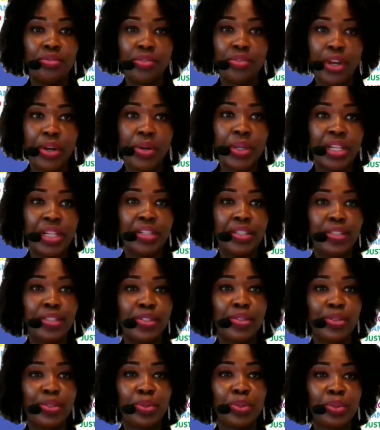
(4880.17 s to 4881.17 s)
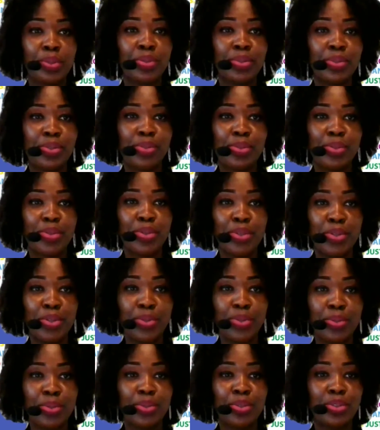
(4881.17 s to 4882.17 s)
very little to
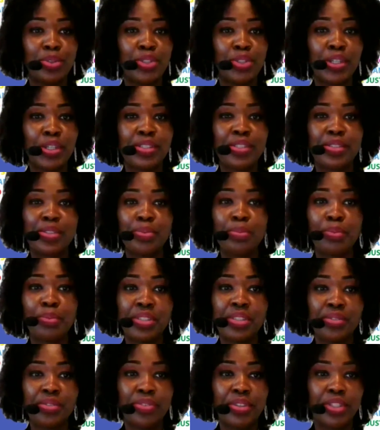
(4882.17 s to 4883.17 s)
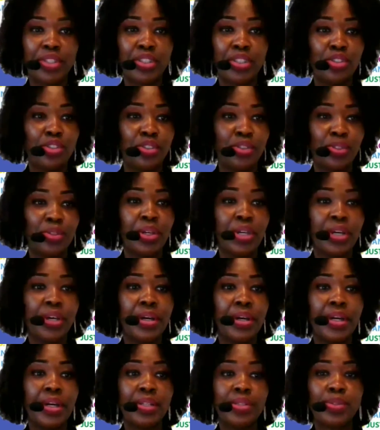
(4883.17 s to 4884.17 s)
you, just to motivate you
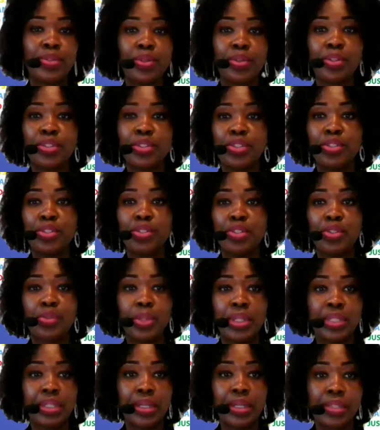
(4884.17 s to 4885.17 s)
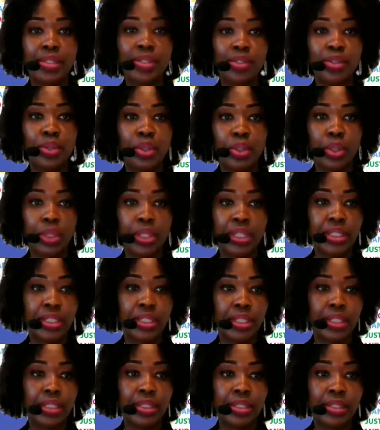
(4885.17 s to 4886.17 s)
and to continue to enhance your knowledge in
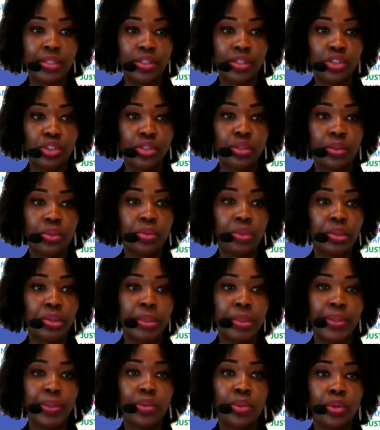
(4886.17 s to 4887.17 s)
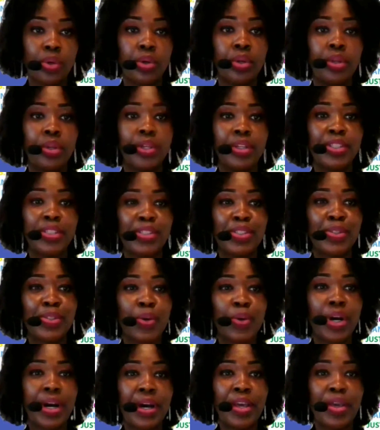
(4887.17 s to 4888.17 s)
international criminal law. So
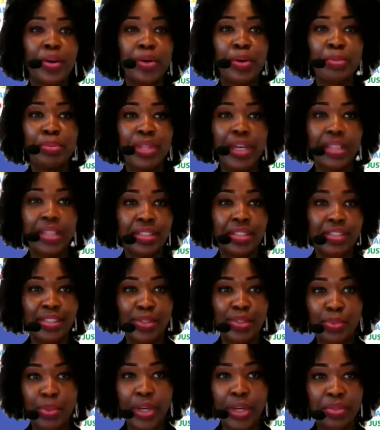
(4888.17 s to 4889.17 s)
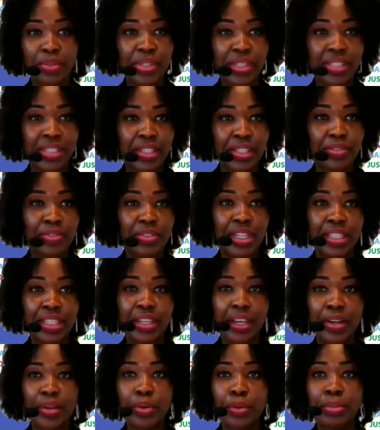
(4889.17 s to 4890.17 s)
I hope that this is well received, and
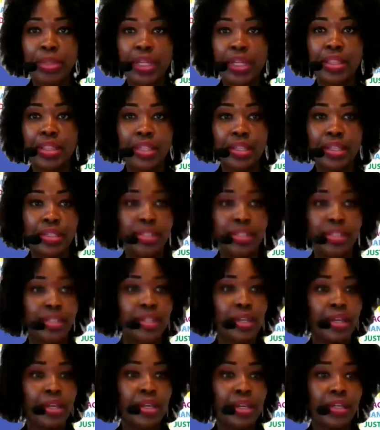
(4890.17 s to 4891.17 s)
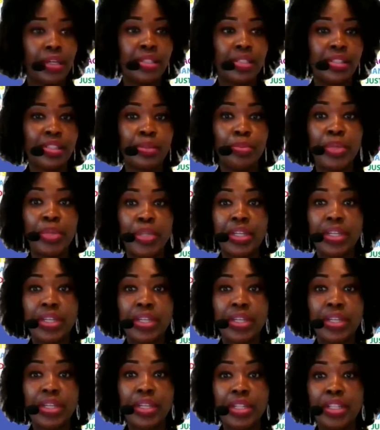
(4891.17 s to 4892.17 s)
I hope that this is the
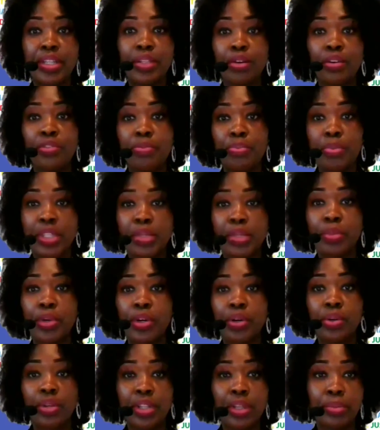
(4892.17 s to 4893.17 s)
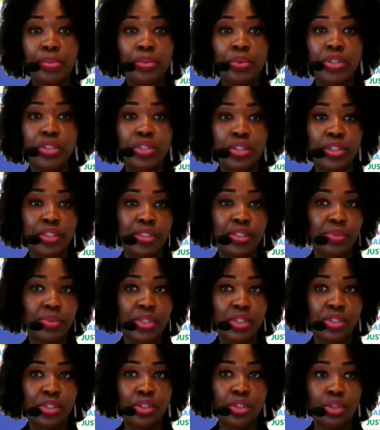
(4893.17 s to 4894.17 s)
beginning of many more collaborations
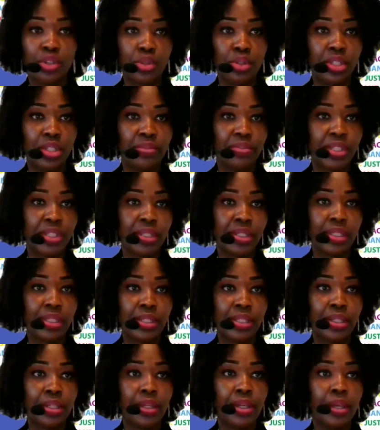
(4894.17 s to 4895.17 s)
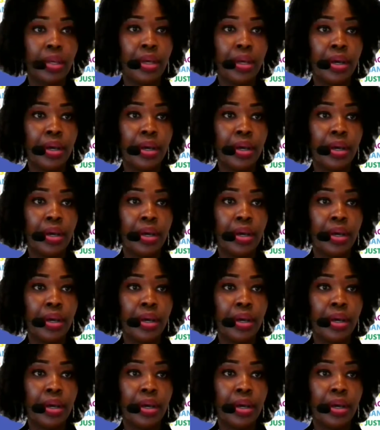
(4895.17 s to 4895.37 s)
with your university.